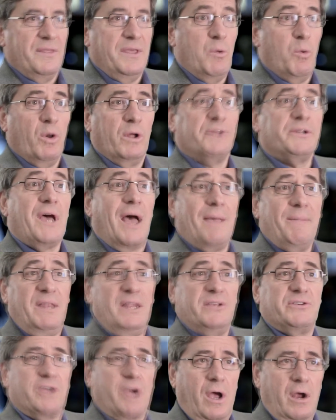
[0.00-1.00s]
The World
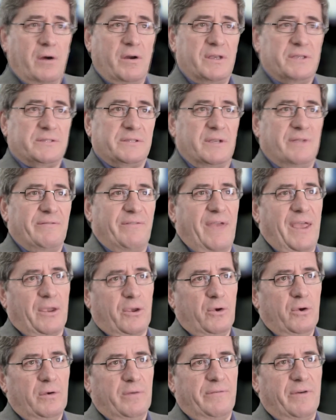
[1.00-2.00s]
Diabetes Congress in
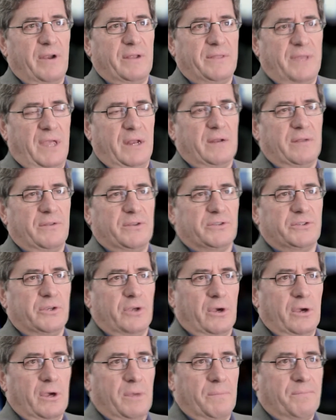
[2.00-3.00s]
Vancouver at the end of this
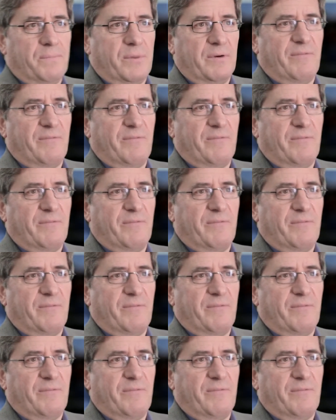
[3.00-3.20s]
year